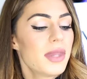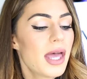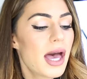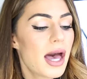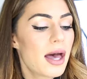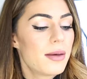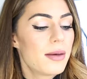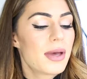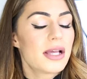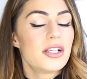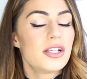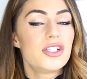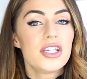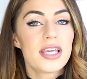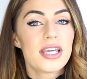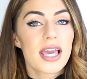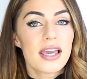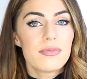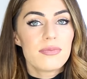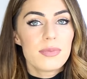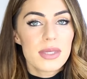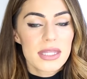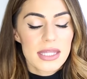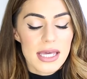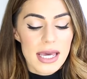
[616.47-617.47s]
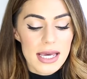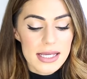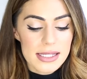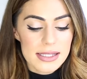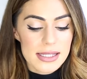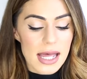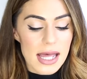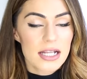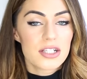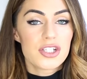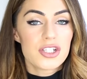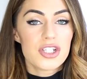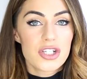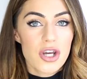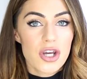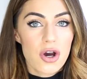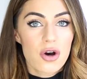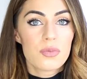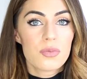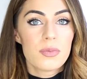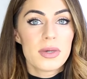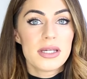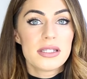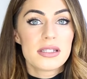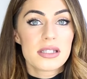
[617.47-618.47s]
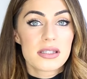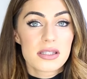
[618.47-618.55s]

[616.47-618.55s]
Um, and she gave me this, and she told me